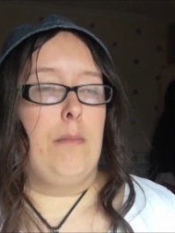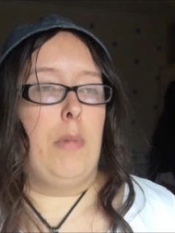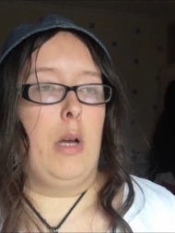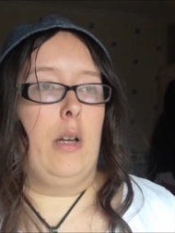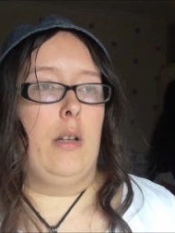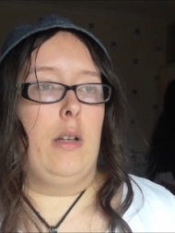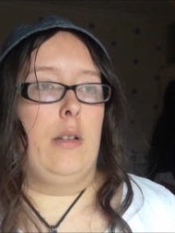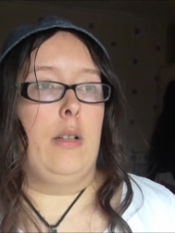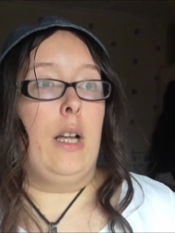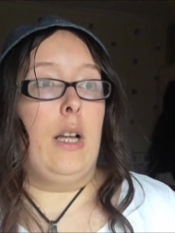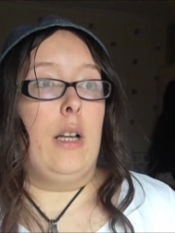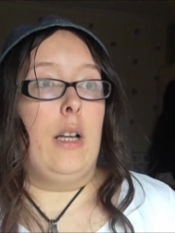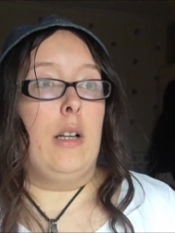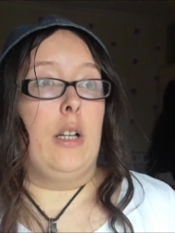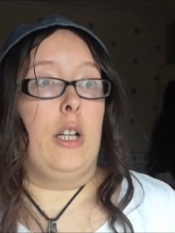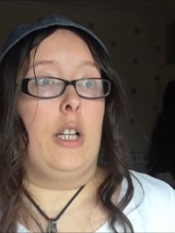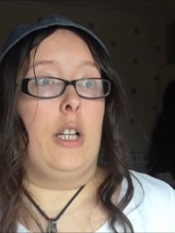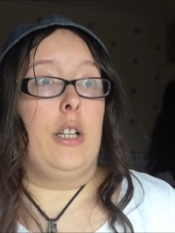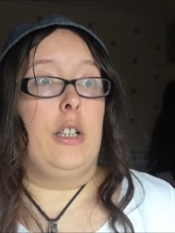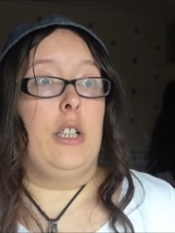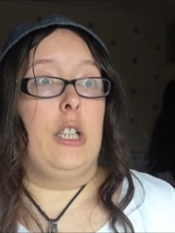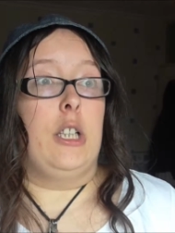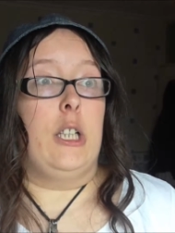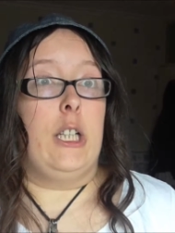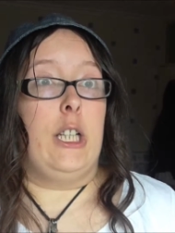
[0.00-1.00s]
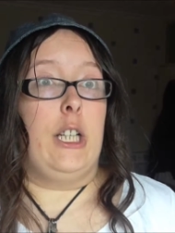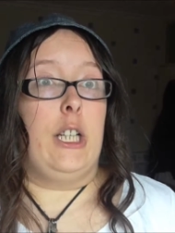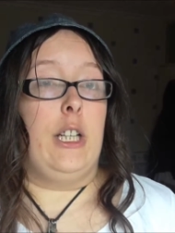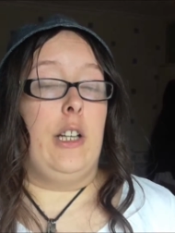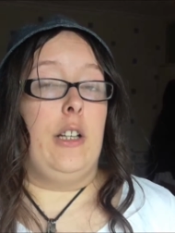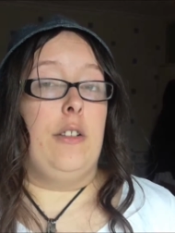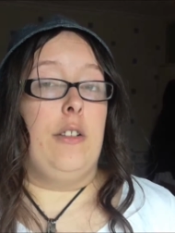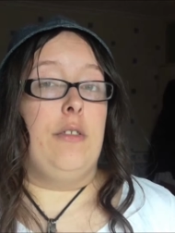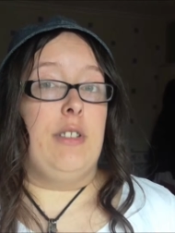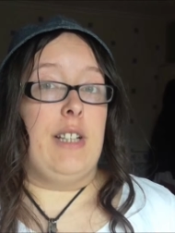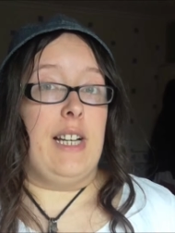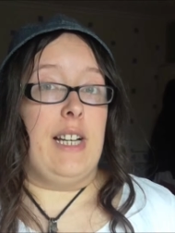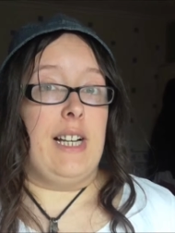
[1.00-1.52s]
But
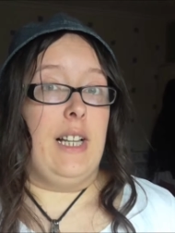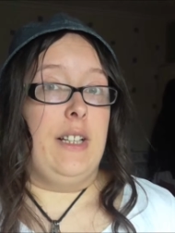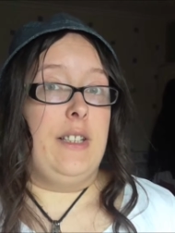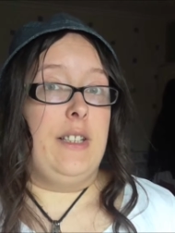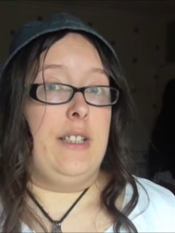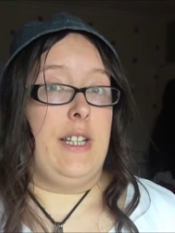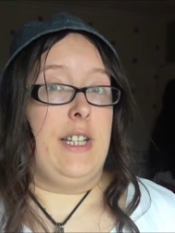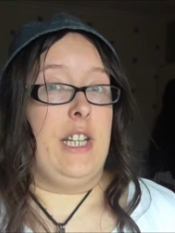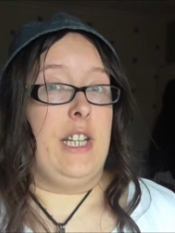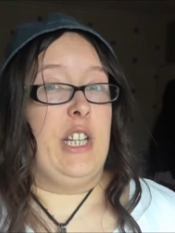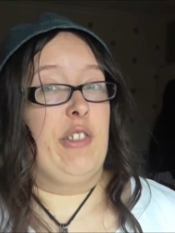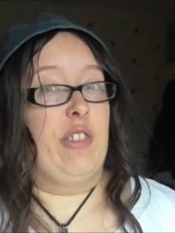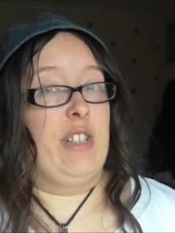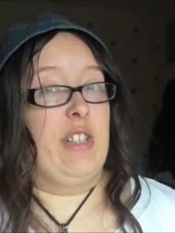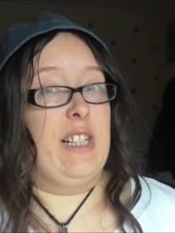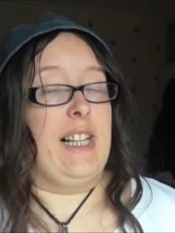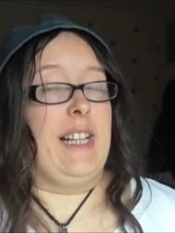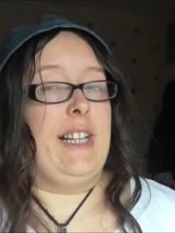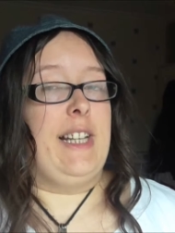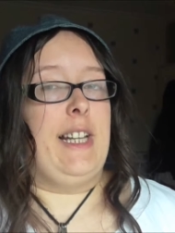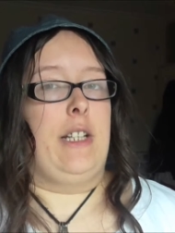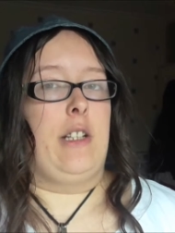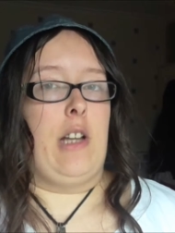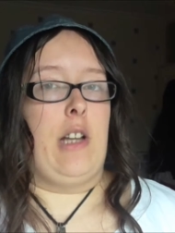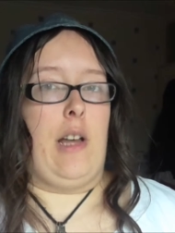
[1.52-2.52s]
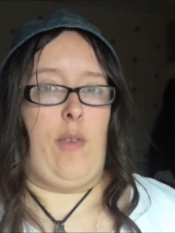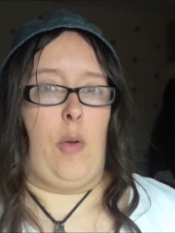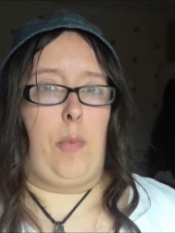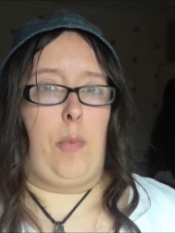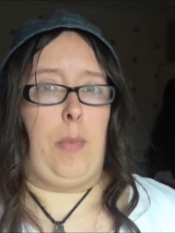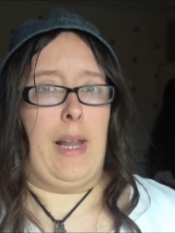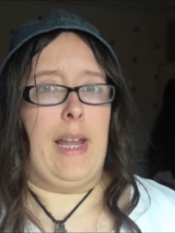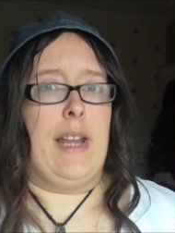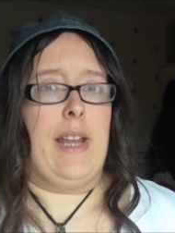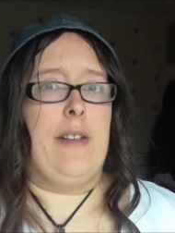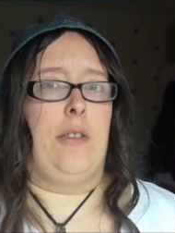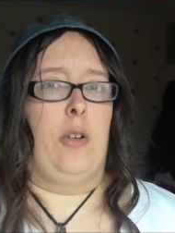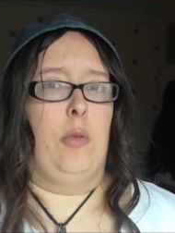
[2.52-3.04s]
in reality, you really need to have a
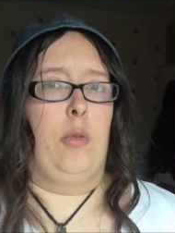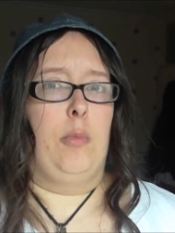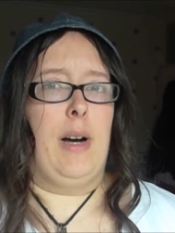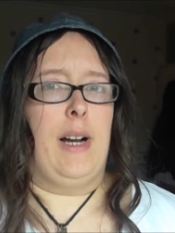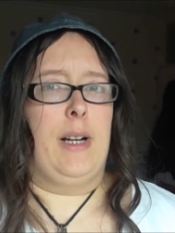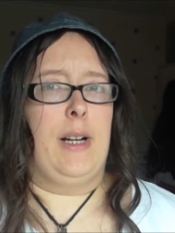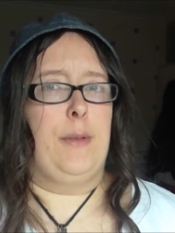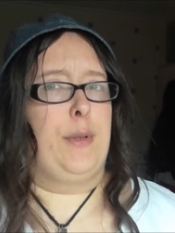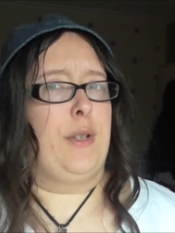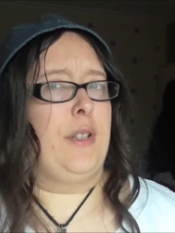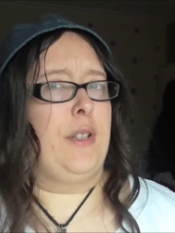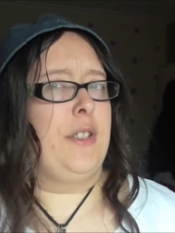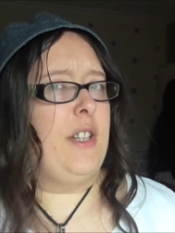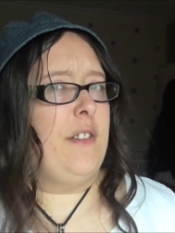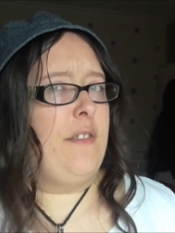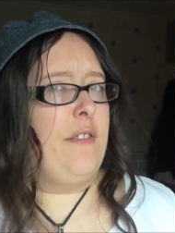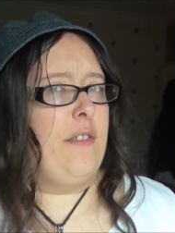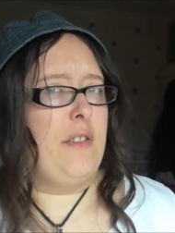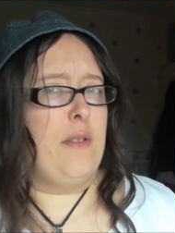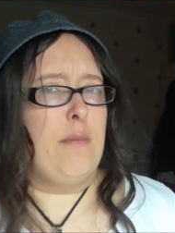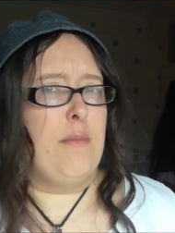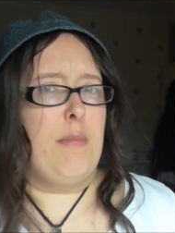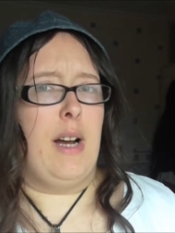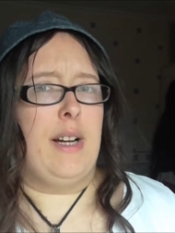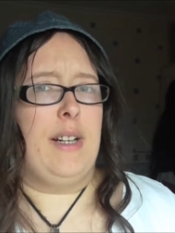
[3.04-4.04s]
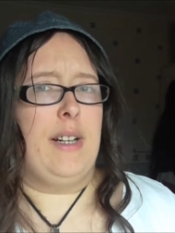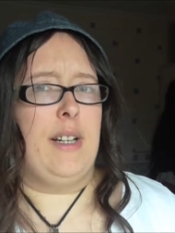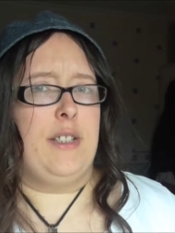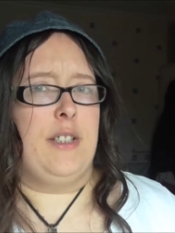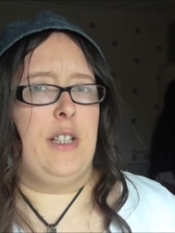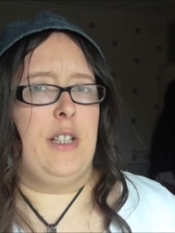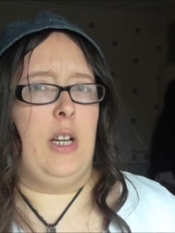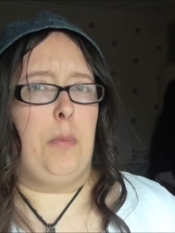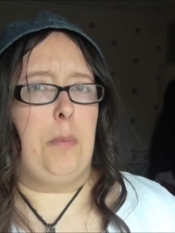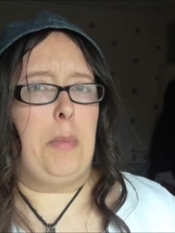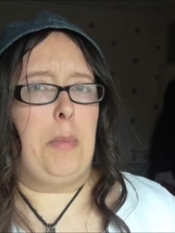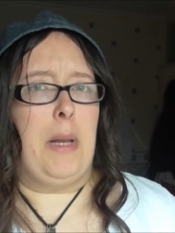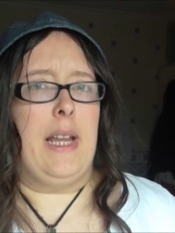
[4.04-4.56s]
playful mind, because if your mind is
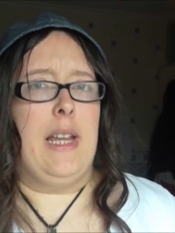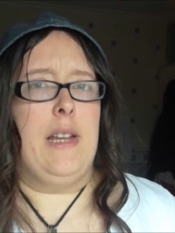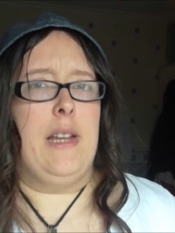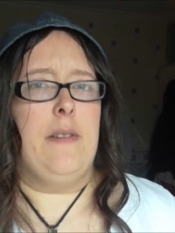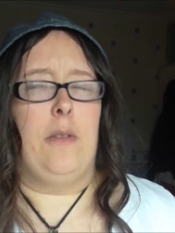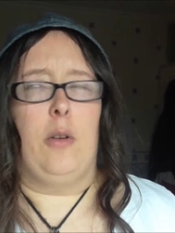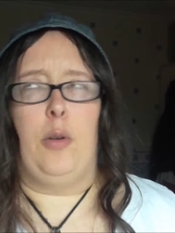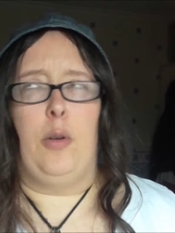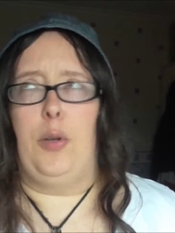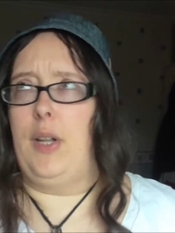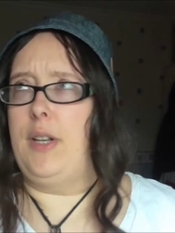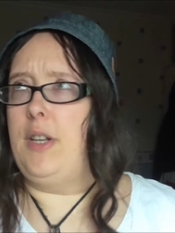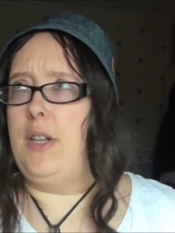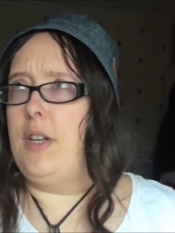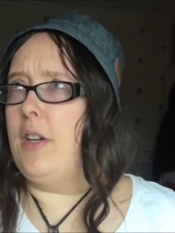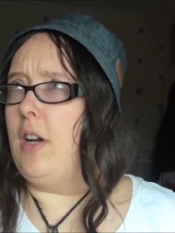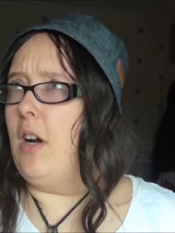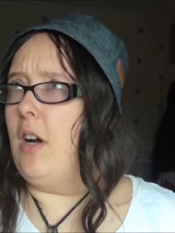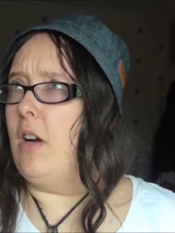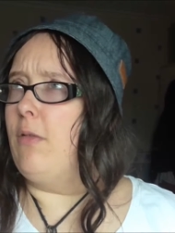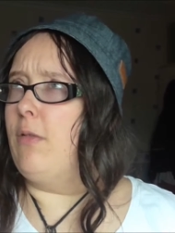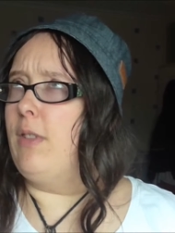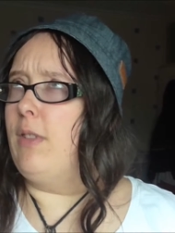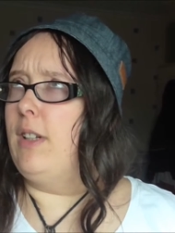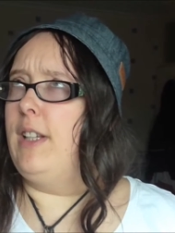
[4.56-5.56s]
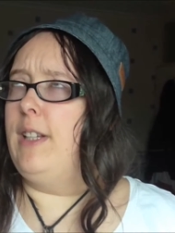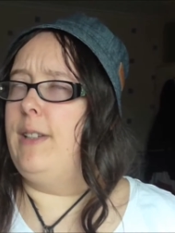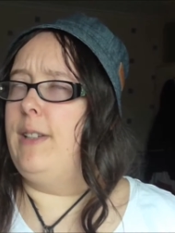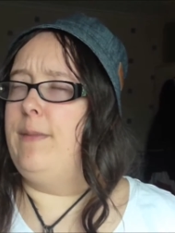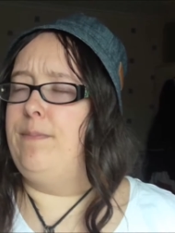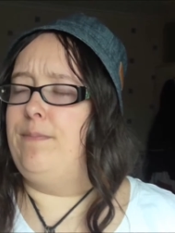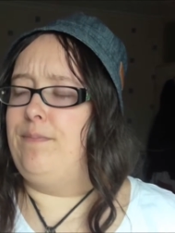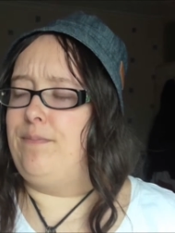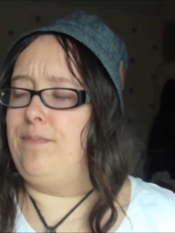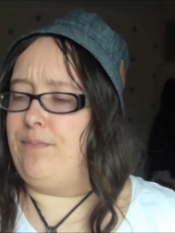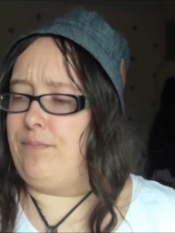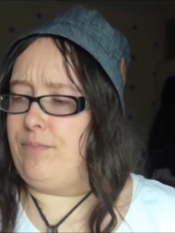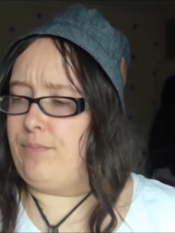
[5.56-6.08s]
not playful, then you can't really